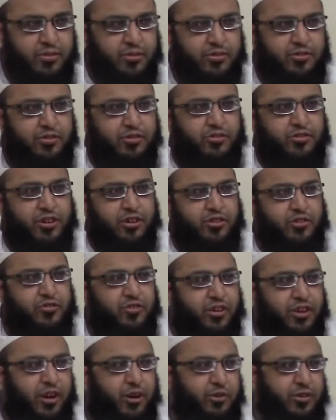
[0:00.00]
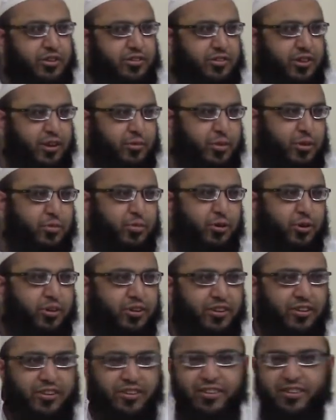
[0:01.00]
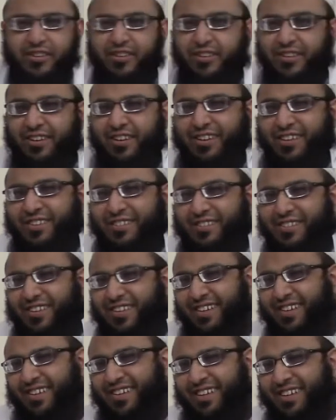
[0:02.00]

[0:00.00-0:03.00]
Still trying to figure out when he's going to be born. He's